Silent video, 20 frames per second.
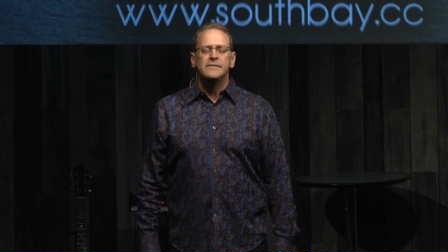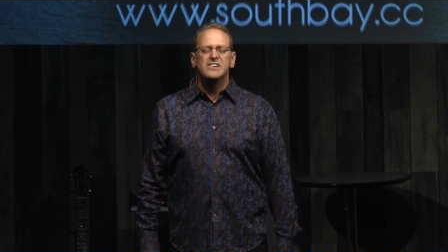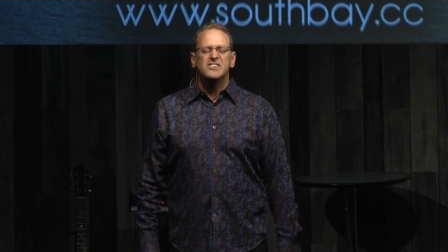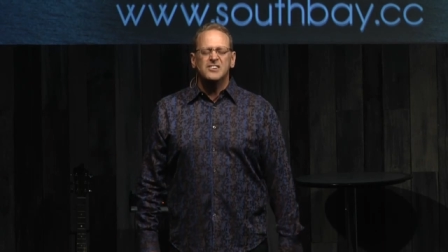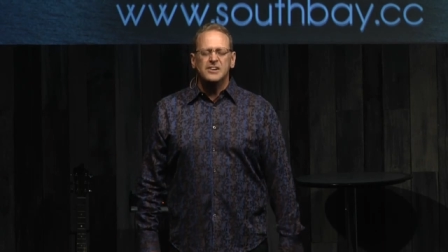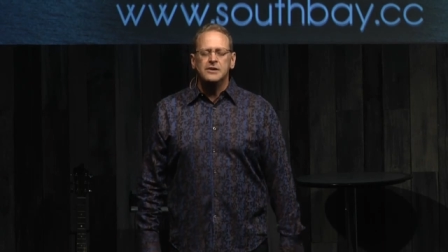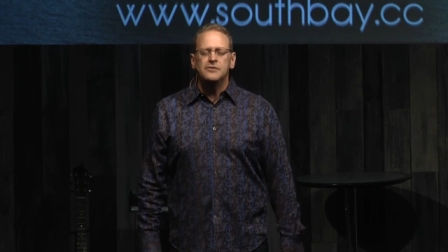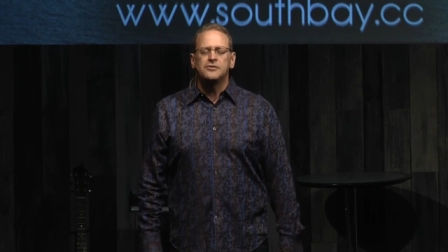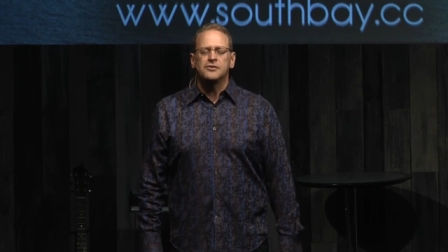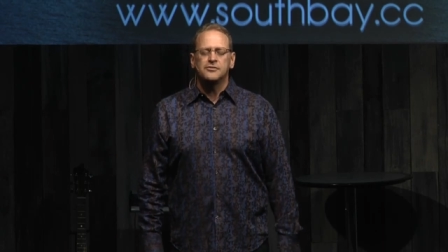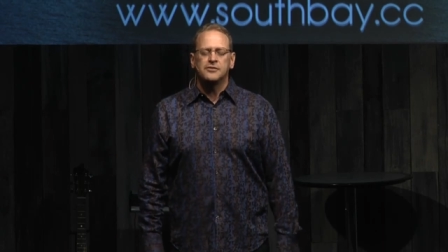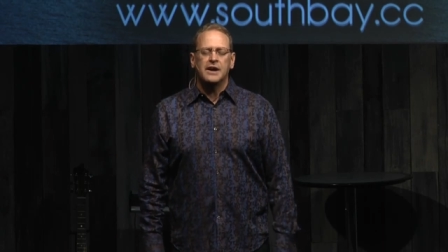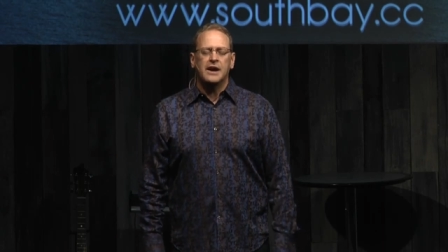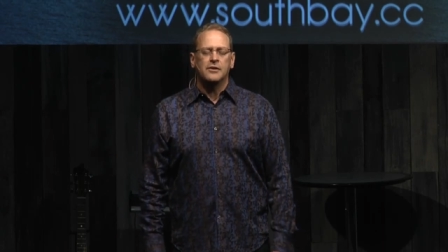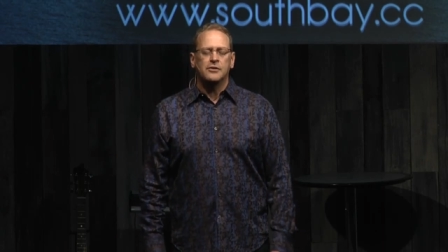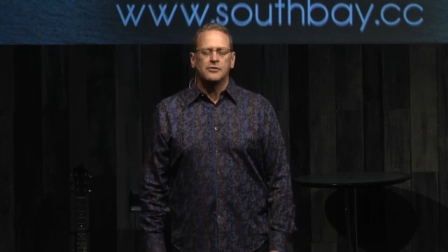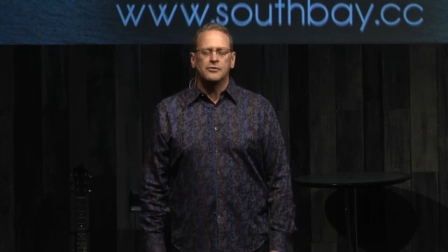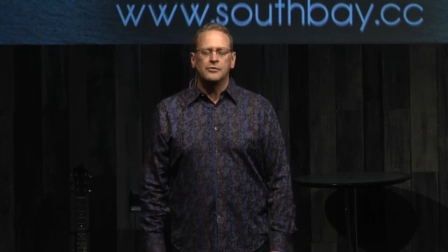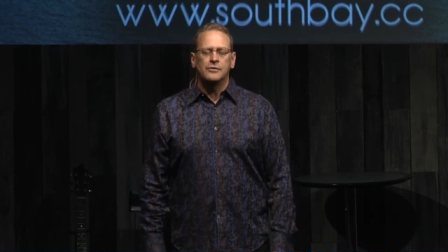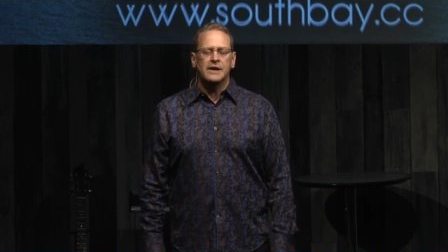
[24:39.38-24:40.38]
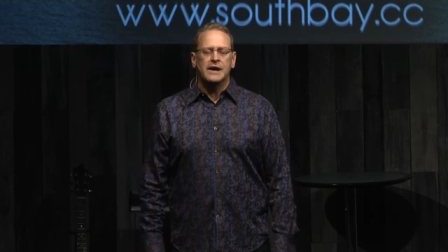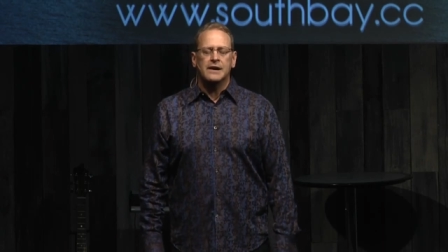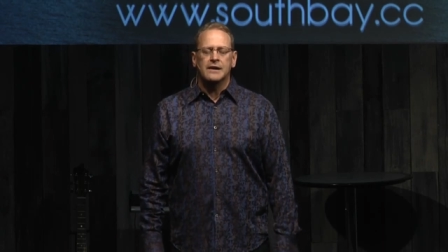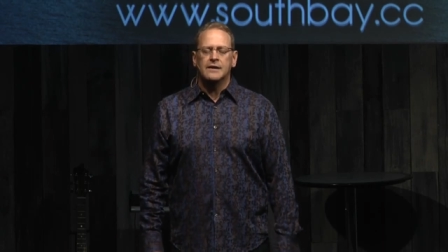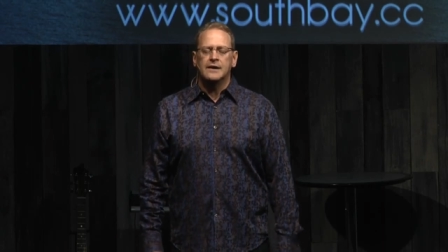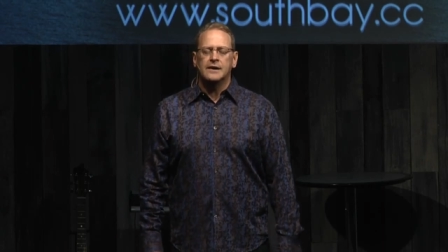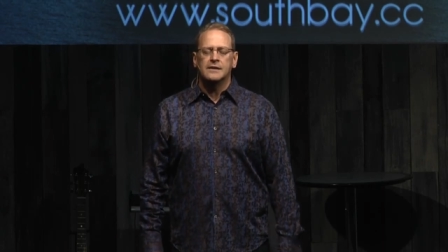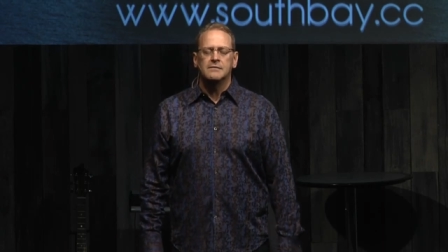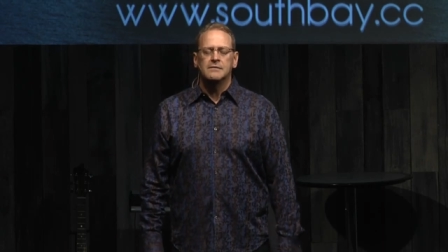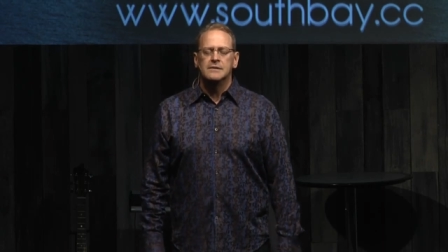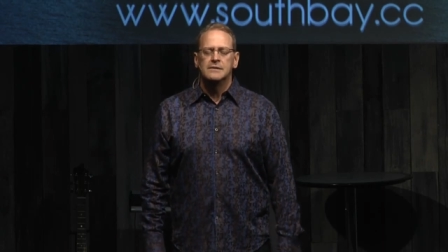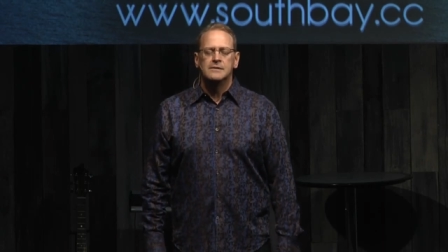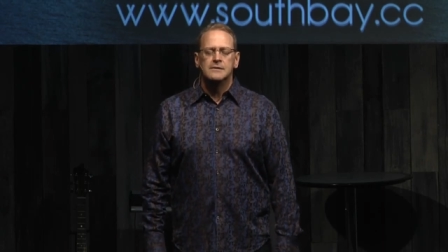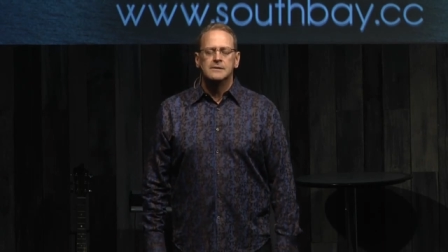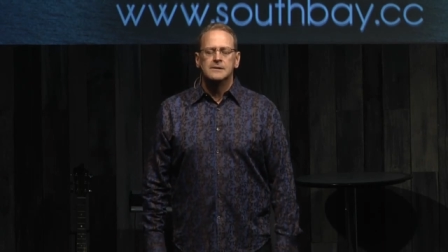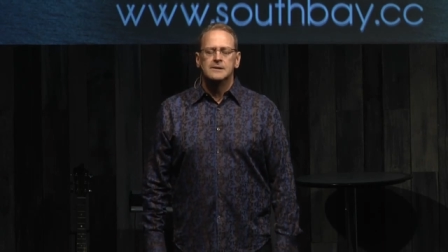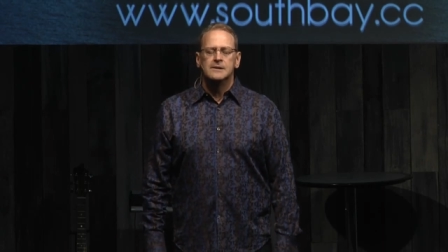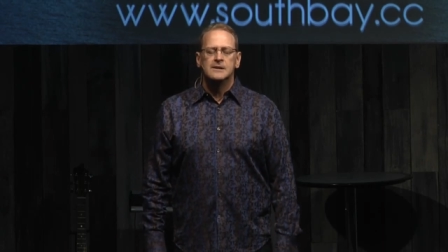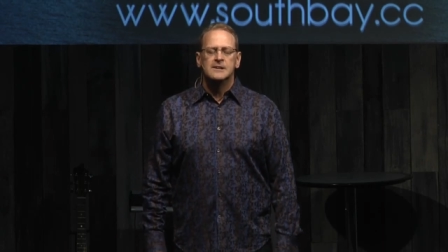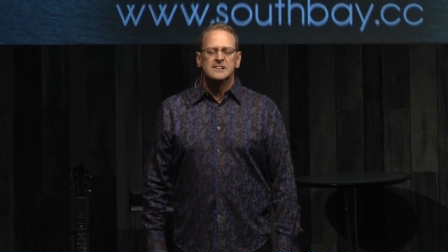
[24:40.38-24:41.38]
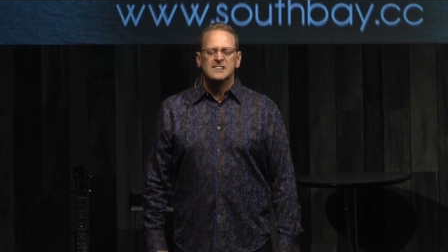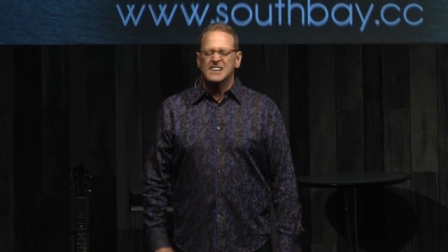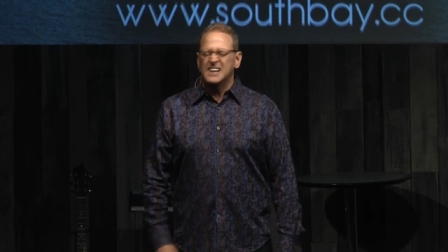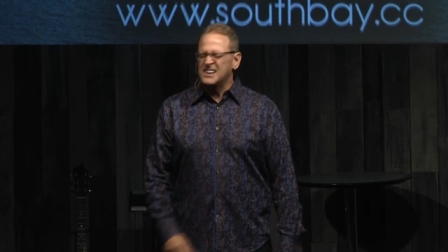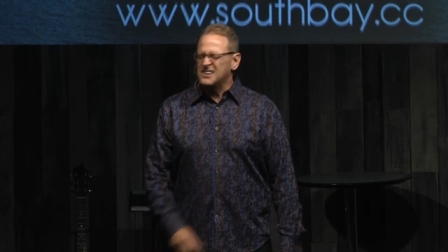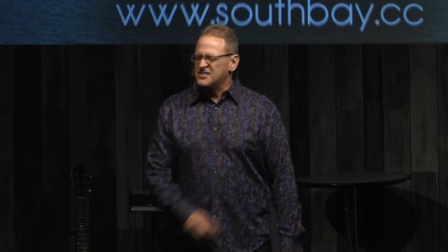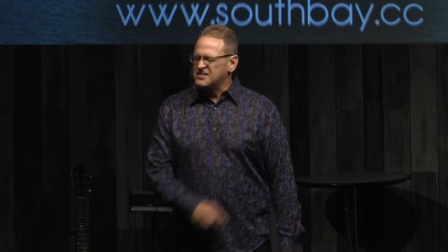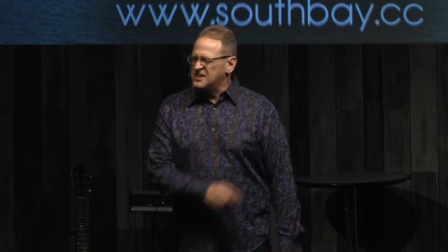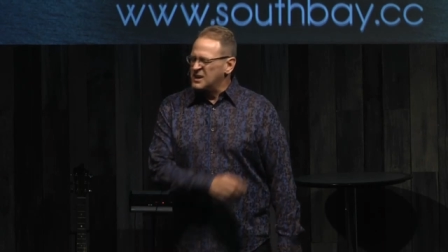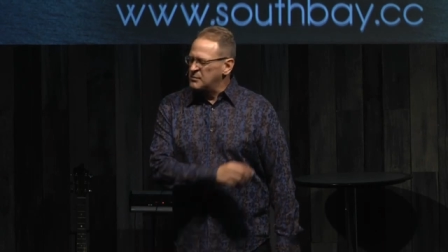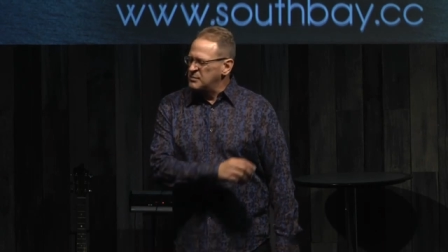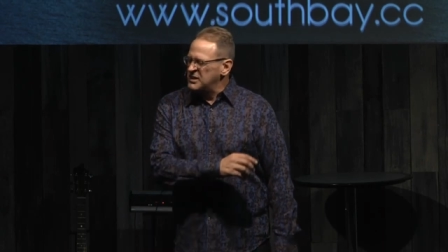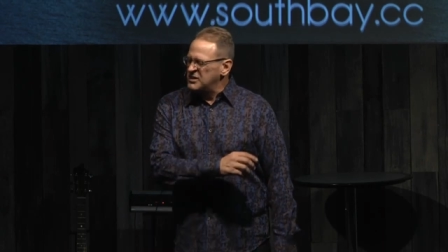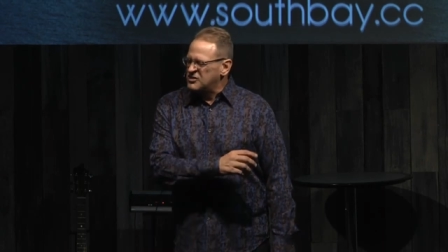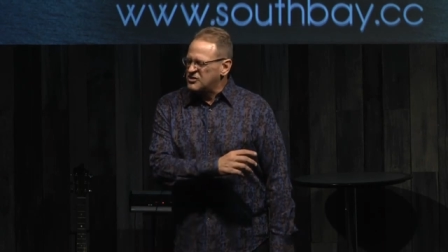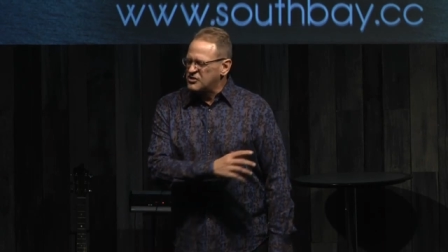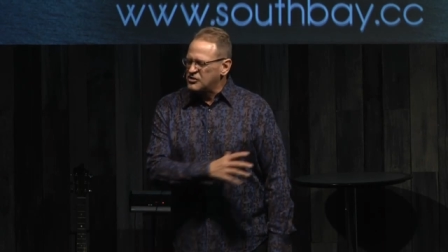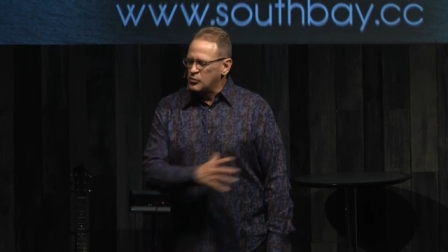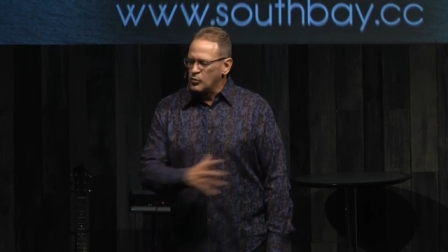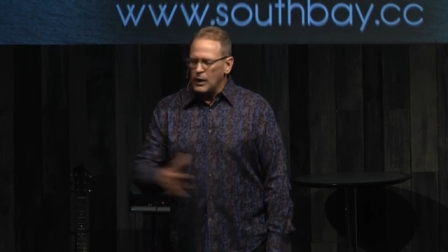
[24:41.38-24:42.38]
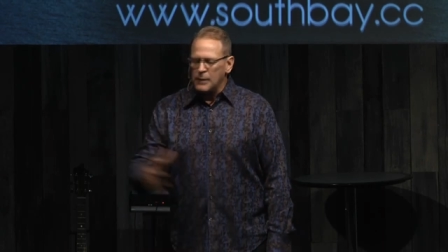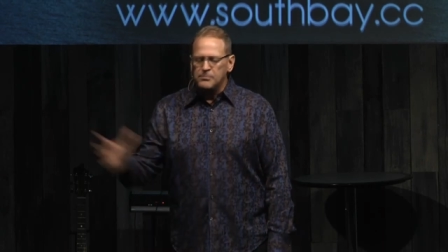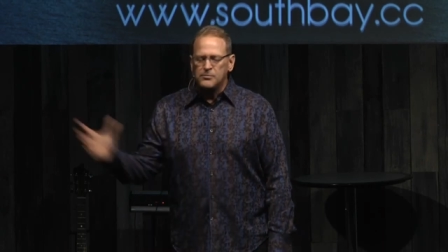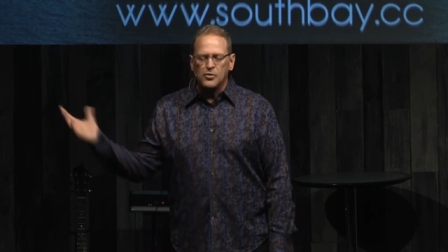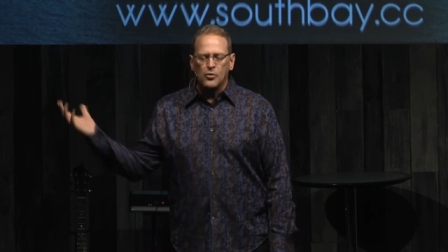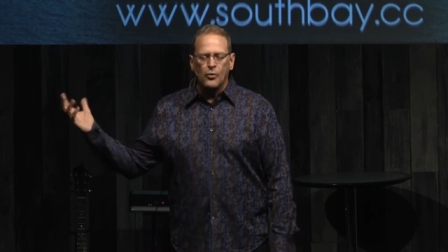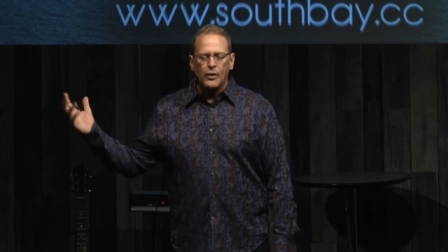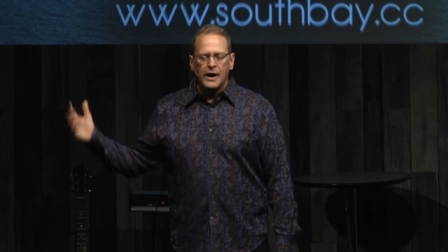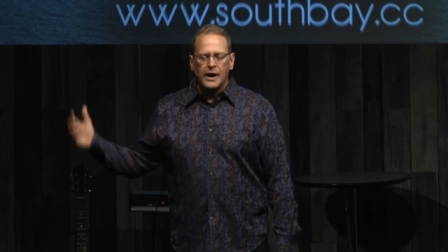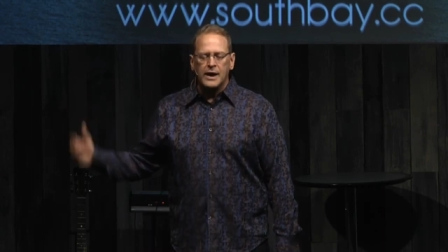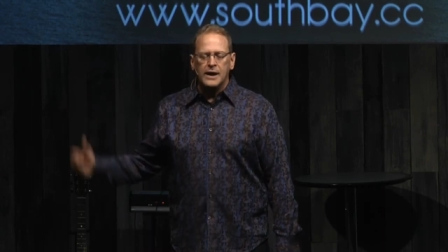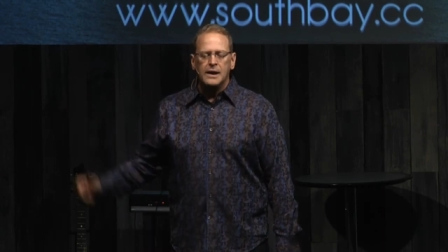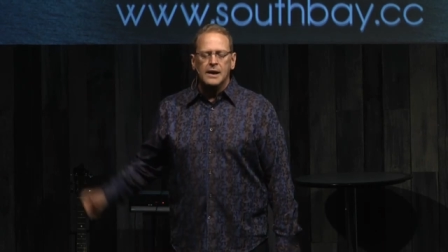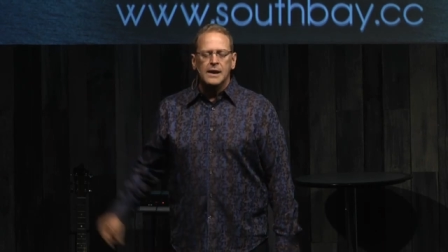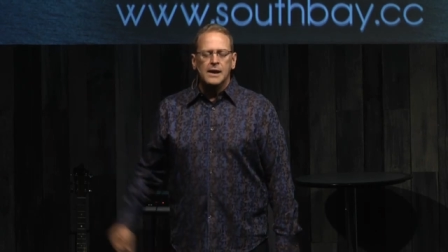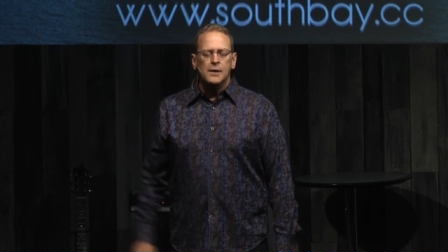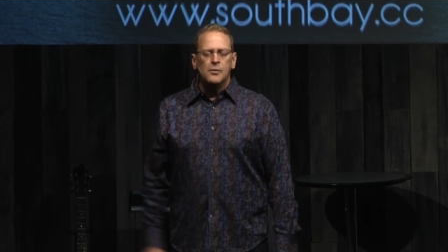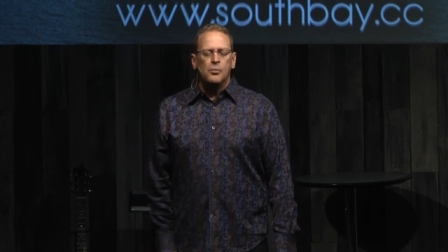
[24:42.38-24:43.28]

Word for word: Teach us how to do that, God. Let us not be swept away